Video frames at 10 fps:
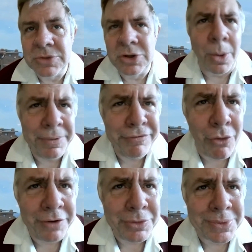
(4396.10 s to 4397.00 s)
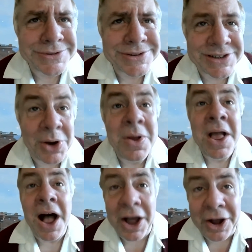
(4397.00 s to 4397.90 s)
not before everyone wants to sell,
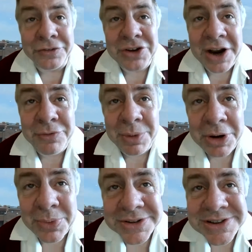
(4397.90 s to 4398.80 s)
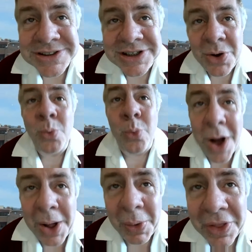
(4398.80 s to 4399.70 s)
after everybody wants to sell,
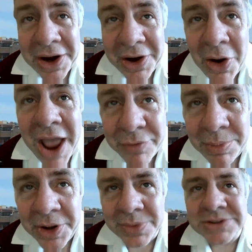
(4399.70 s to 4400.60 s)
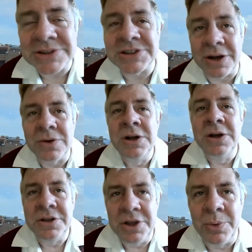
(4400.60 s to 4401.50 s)
while everybody wants to sell,
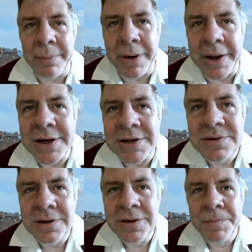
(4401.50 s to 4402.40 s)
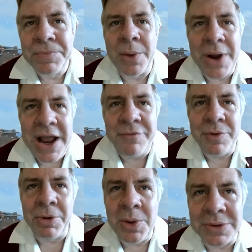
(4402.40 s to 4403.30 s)
you want to buy. And when
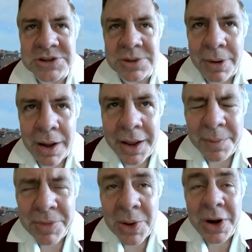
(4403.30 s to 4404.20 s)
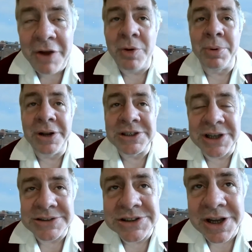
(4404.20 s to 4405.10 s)
everybody wants to buy, and when everybody
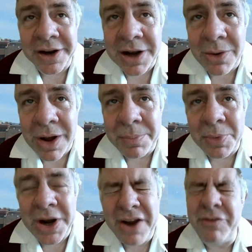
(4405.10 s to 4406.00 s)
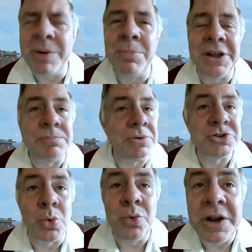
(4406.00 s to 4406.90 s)
says it's going to go up, when everybody
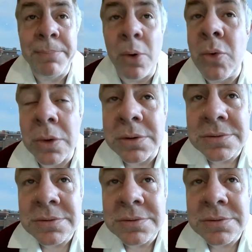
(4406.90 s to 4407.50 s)
is already bought